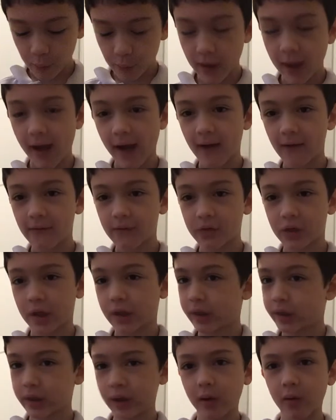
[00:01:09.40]
we have the
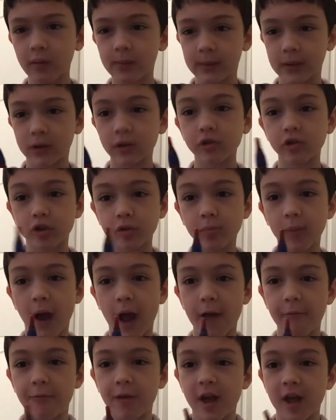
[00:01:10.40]
Secret Message Spy
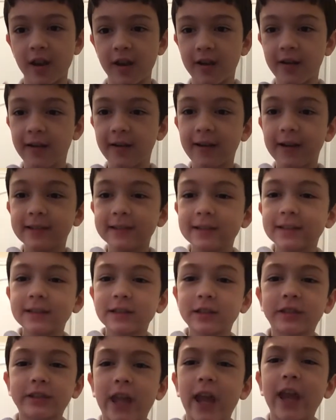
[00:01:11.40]
Pen.
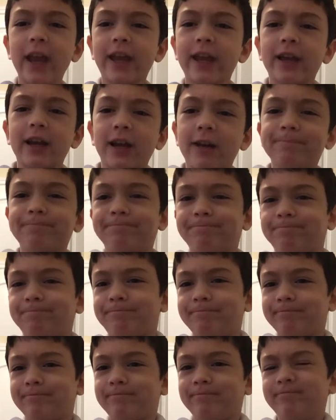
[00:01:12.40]
Take it up,
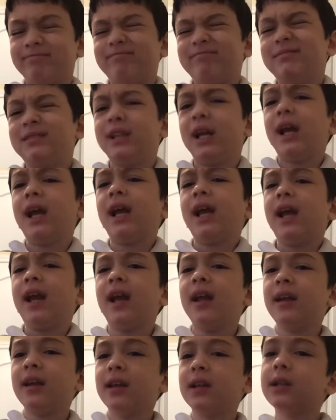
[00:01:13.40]

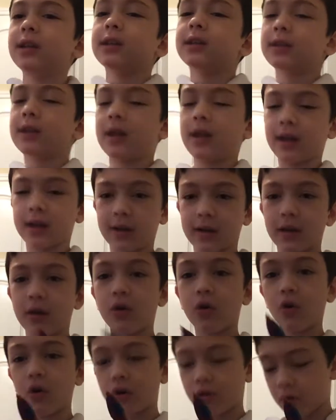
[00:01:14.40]
and it looks like an
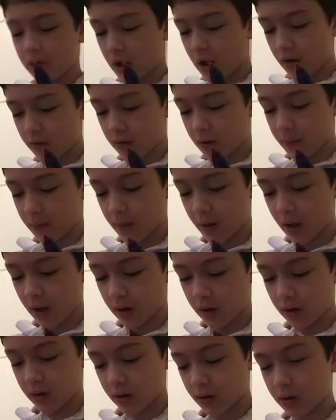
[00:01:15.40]
ordinary
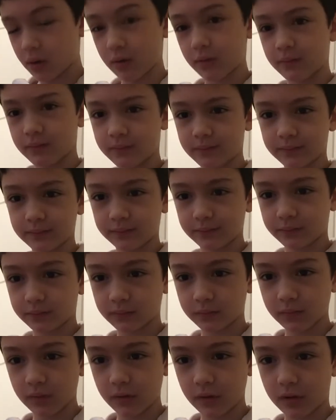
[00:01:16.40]
pen.
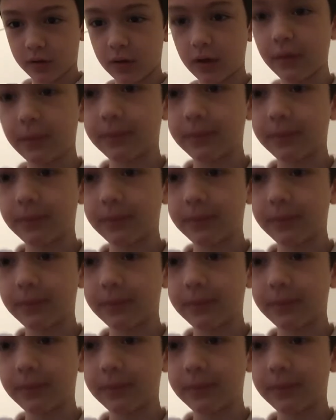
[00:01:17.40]
See?